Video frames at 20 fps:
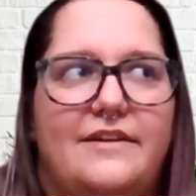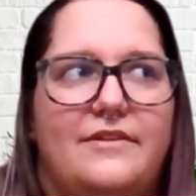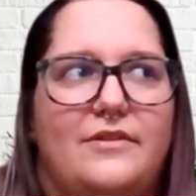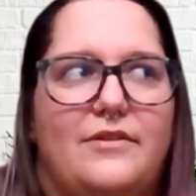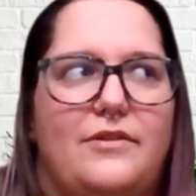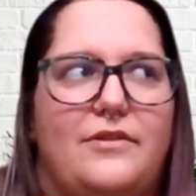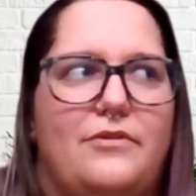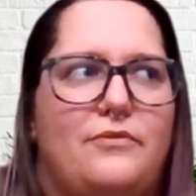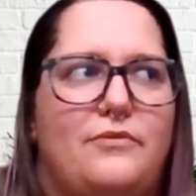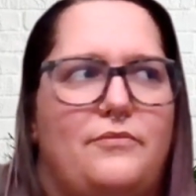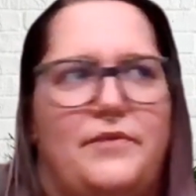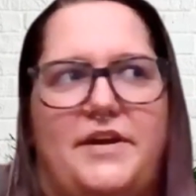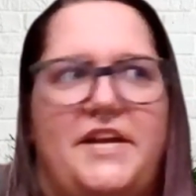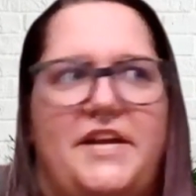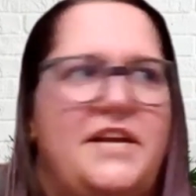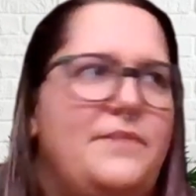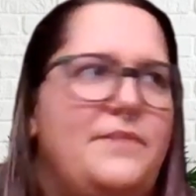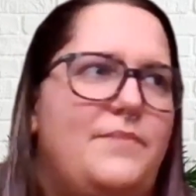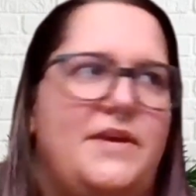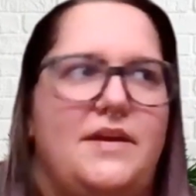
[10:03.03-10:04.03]

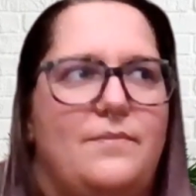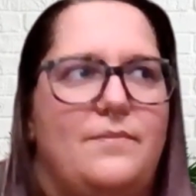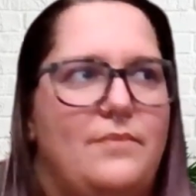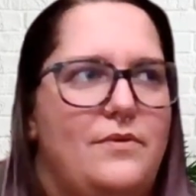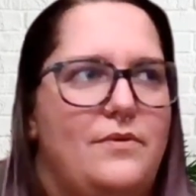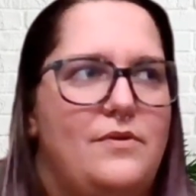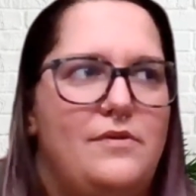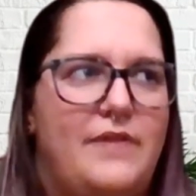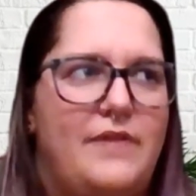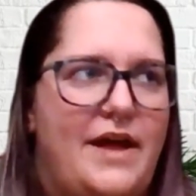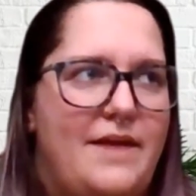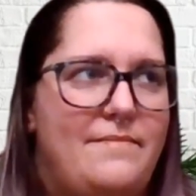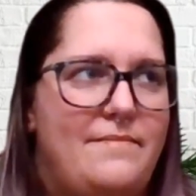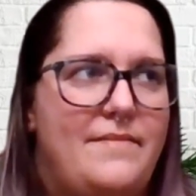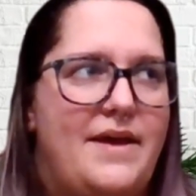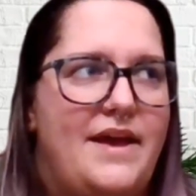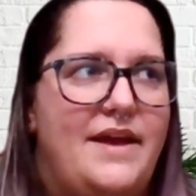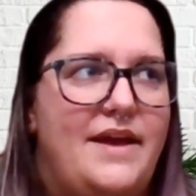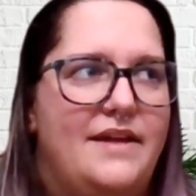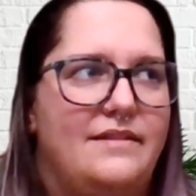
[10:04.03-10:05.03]
3 people I
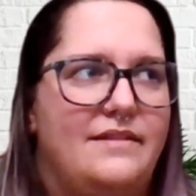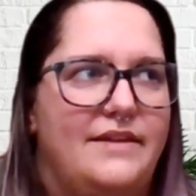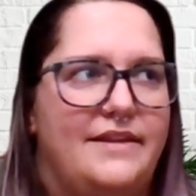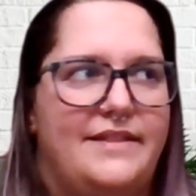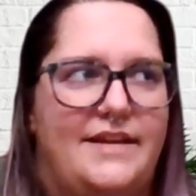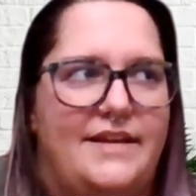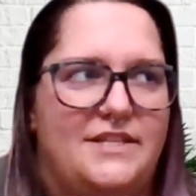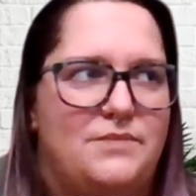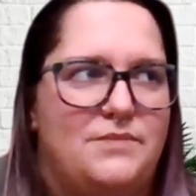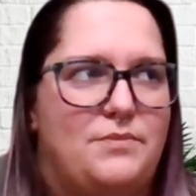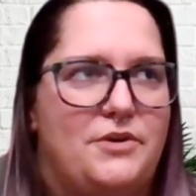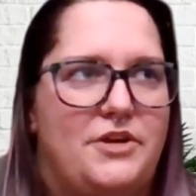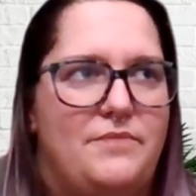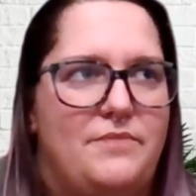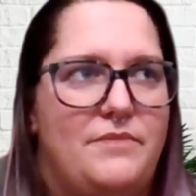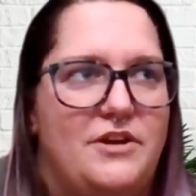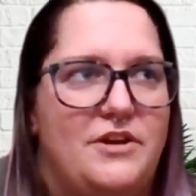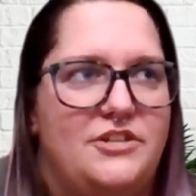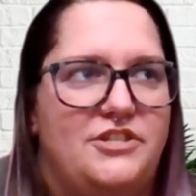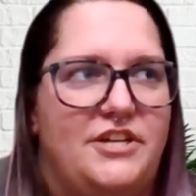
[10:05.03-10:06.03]
met. Like that's pretty
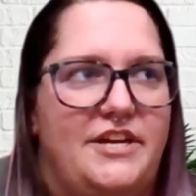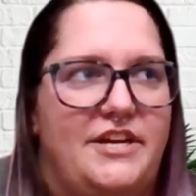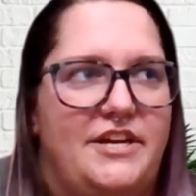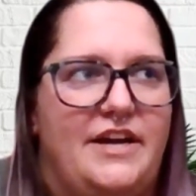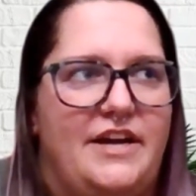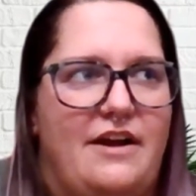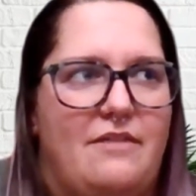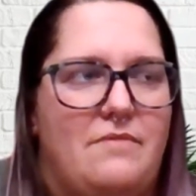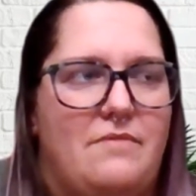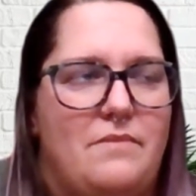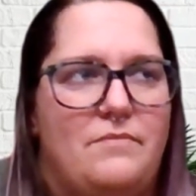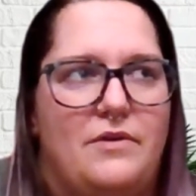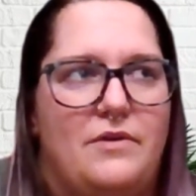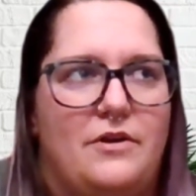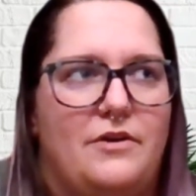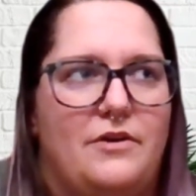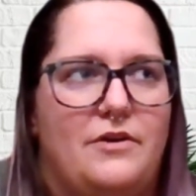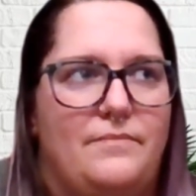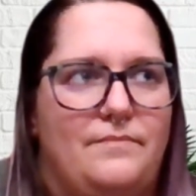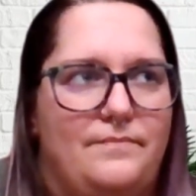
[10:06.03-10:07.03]
much it. I
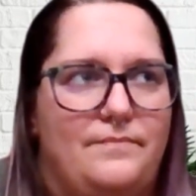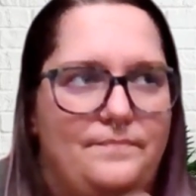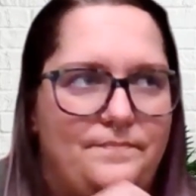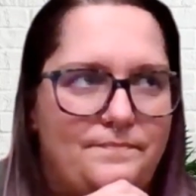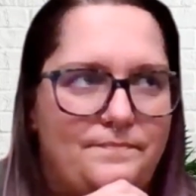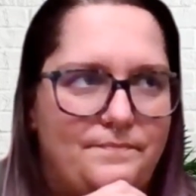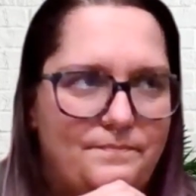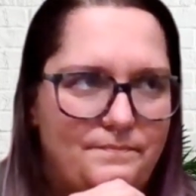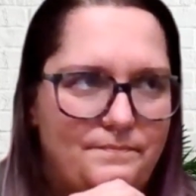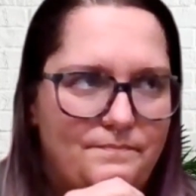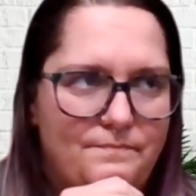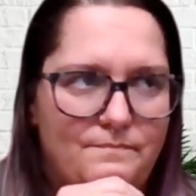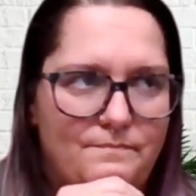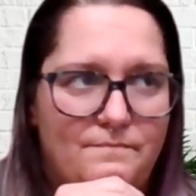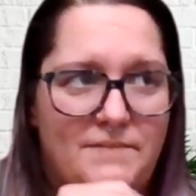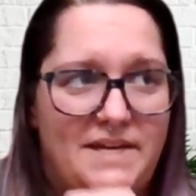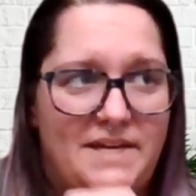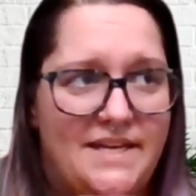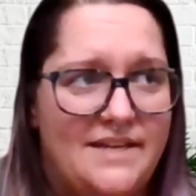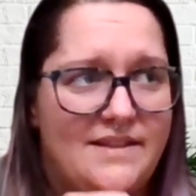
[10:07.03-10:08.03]
remember
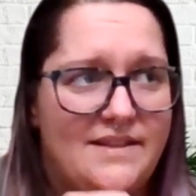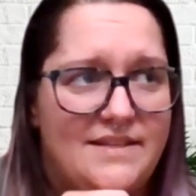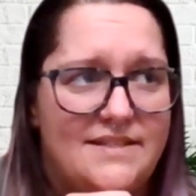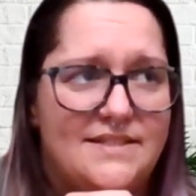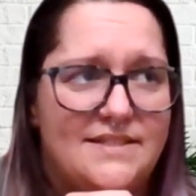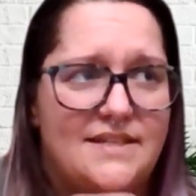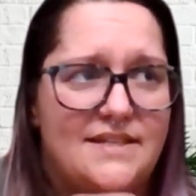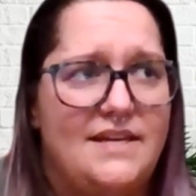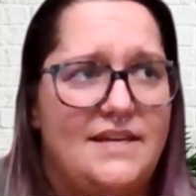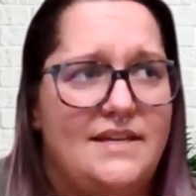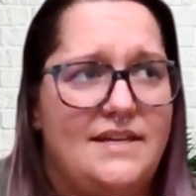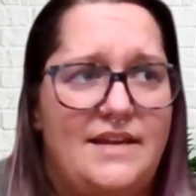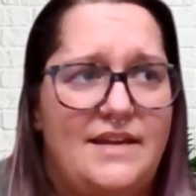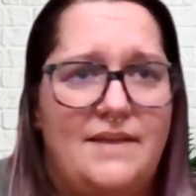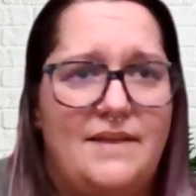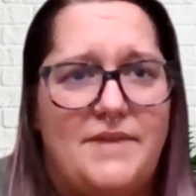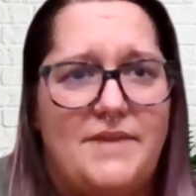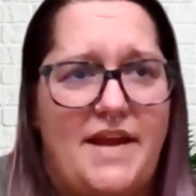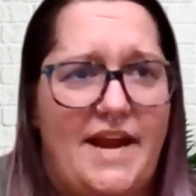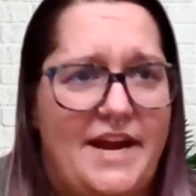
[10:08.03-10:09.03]
meeting this kid
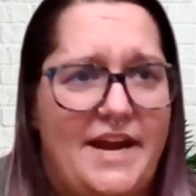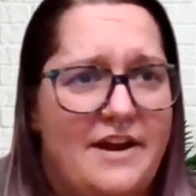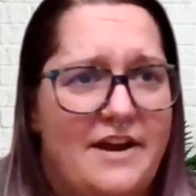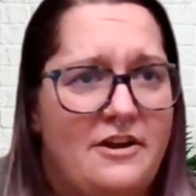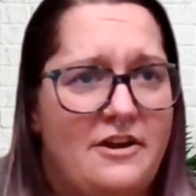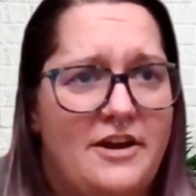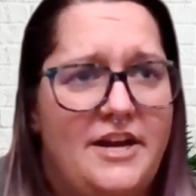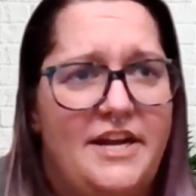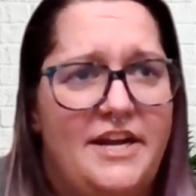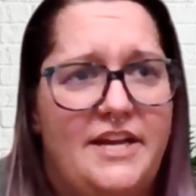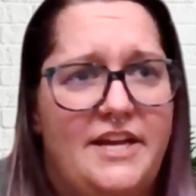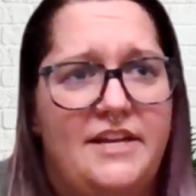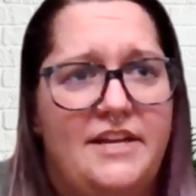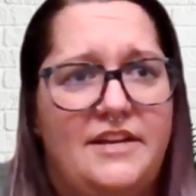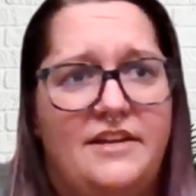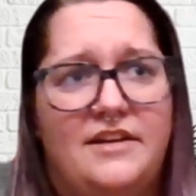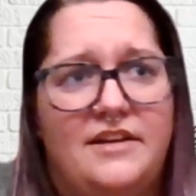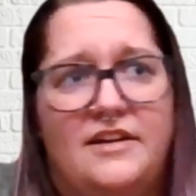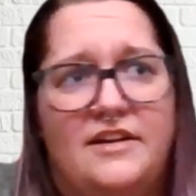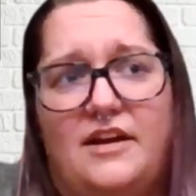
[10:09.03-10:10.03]
named
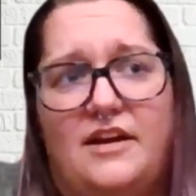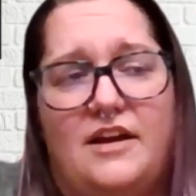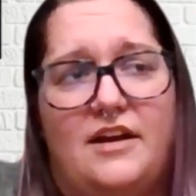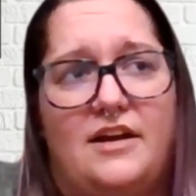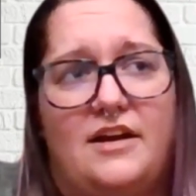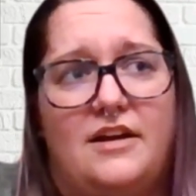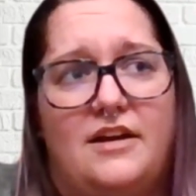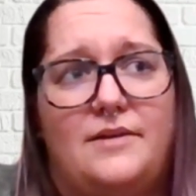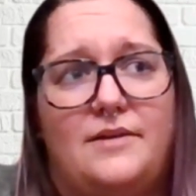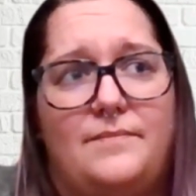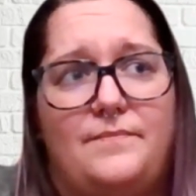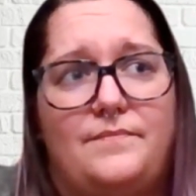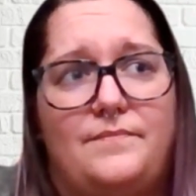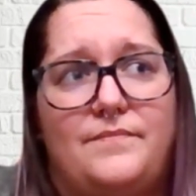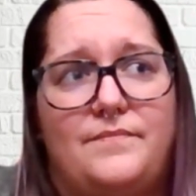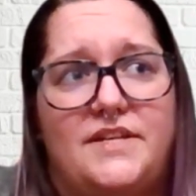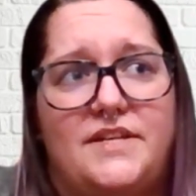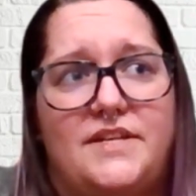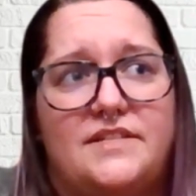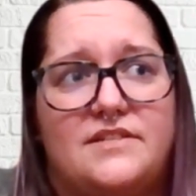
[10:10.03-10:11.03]
Aaron,
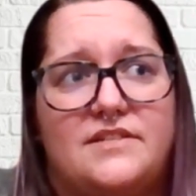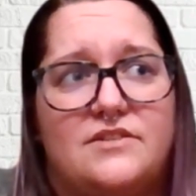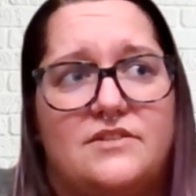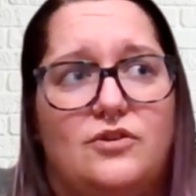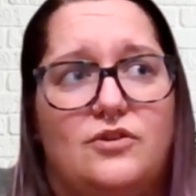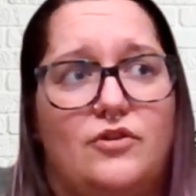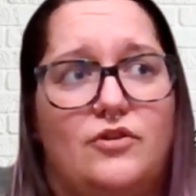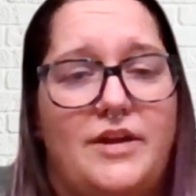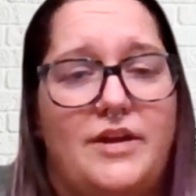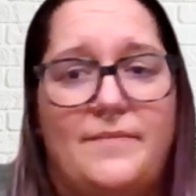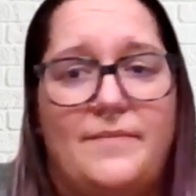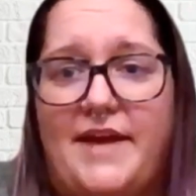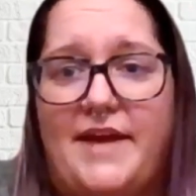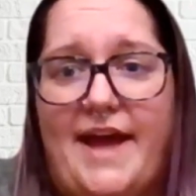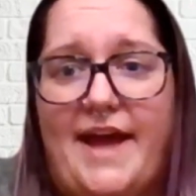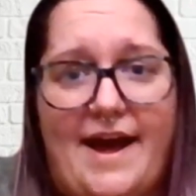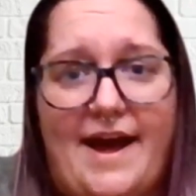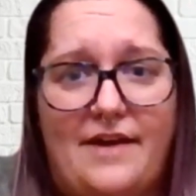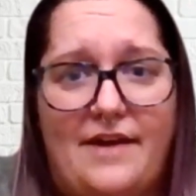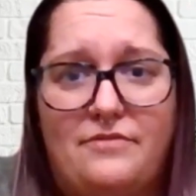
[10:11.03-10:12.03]
this girl named
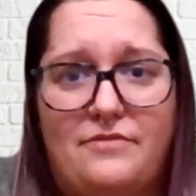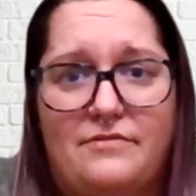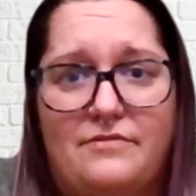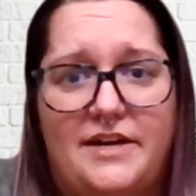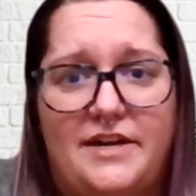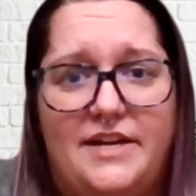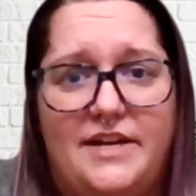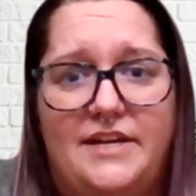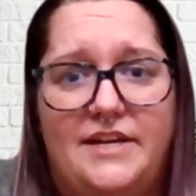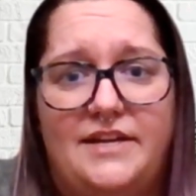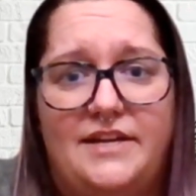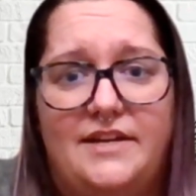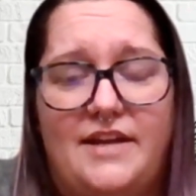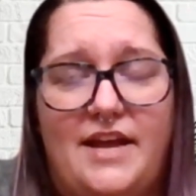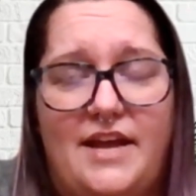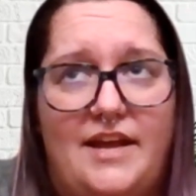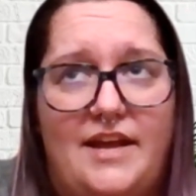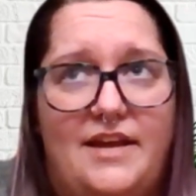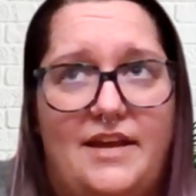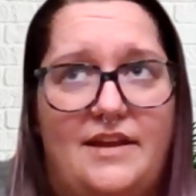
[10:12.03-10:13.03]
Catherine,
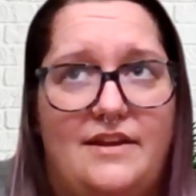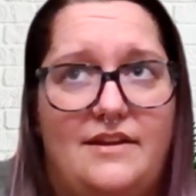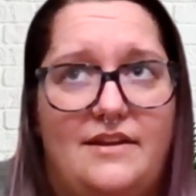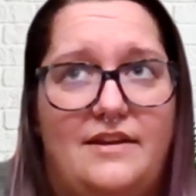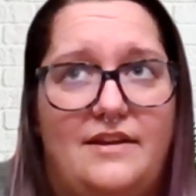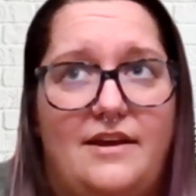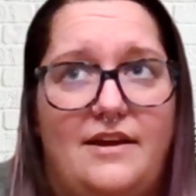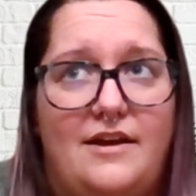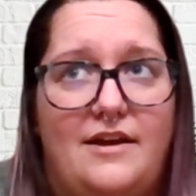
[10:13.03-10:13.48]
and